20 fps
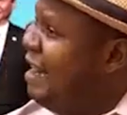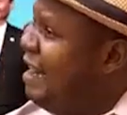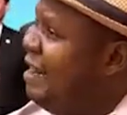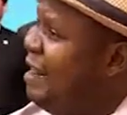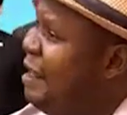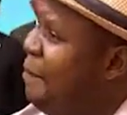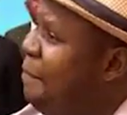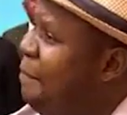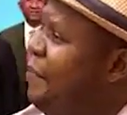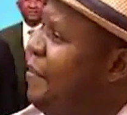
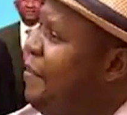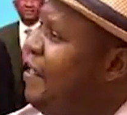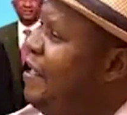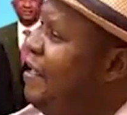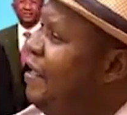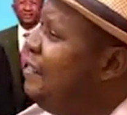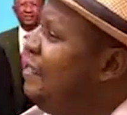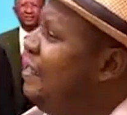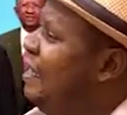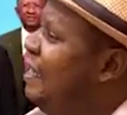a bill
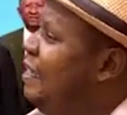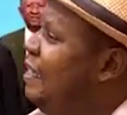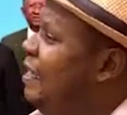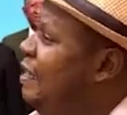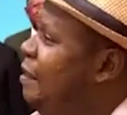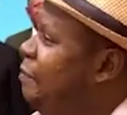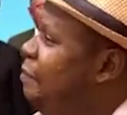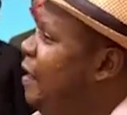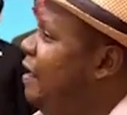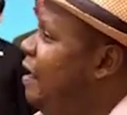recently in
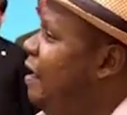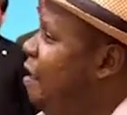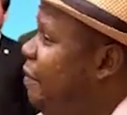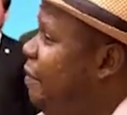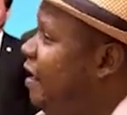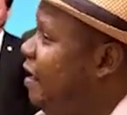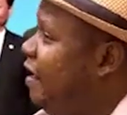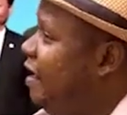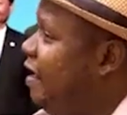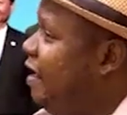the
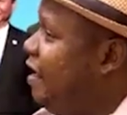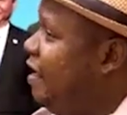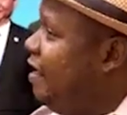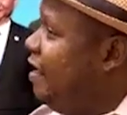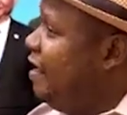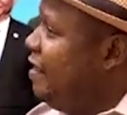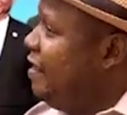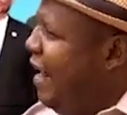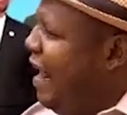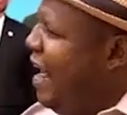parliament
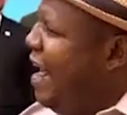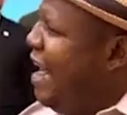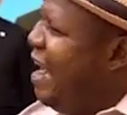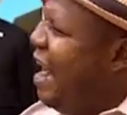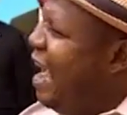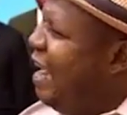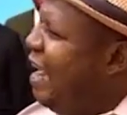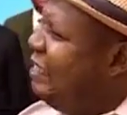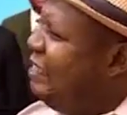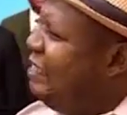that
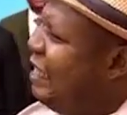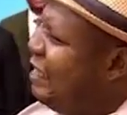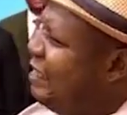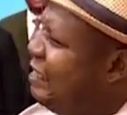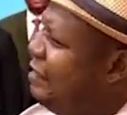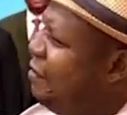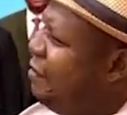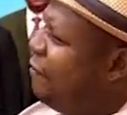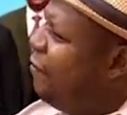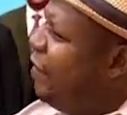enacted
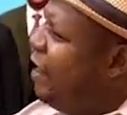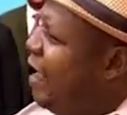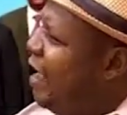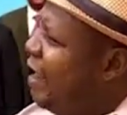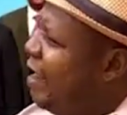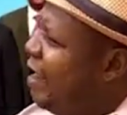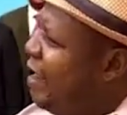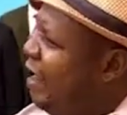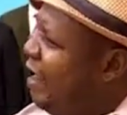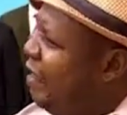the fight
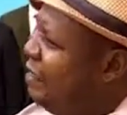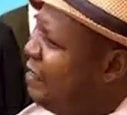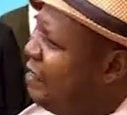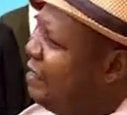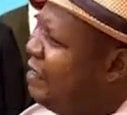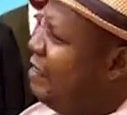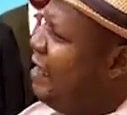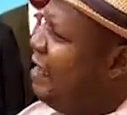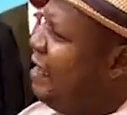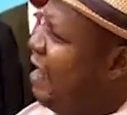
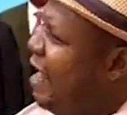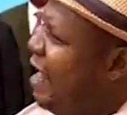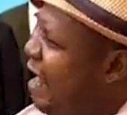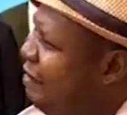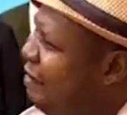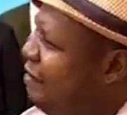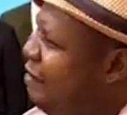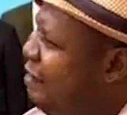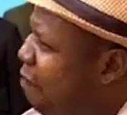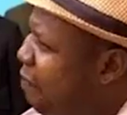against
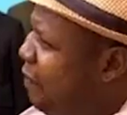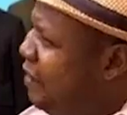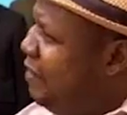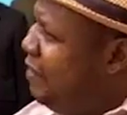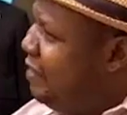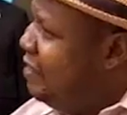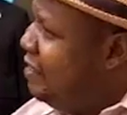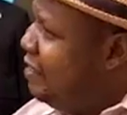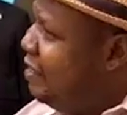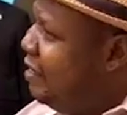
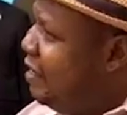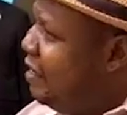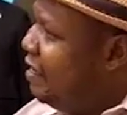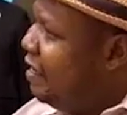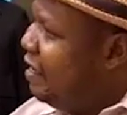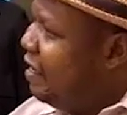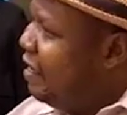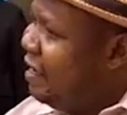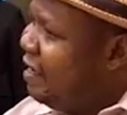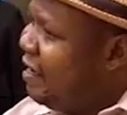LGBT,
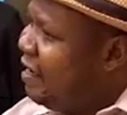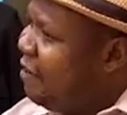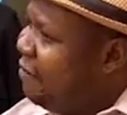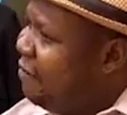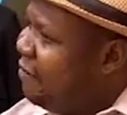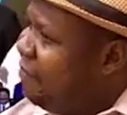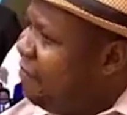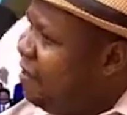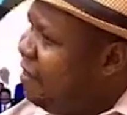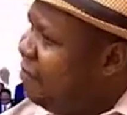and they have
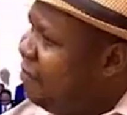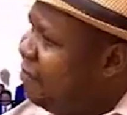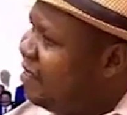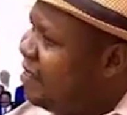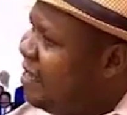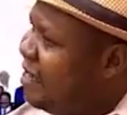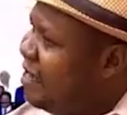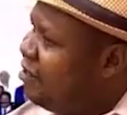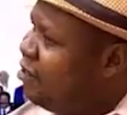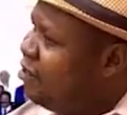given them
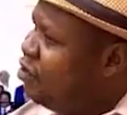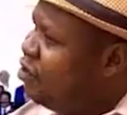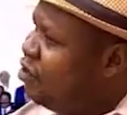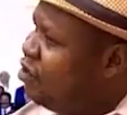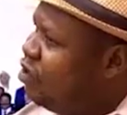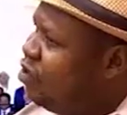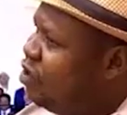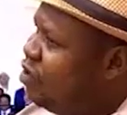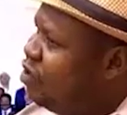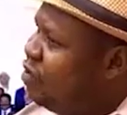
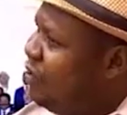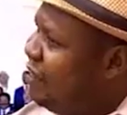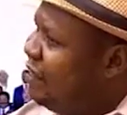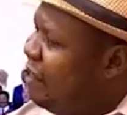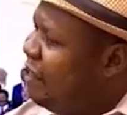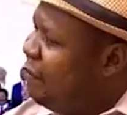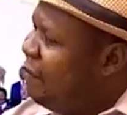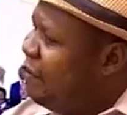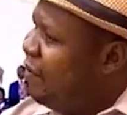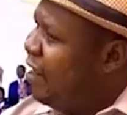sanctions not to enter
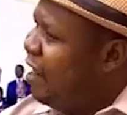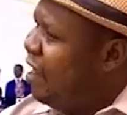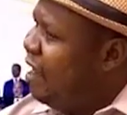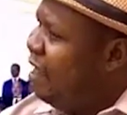America.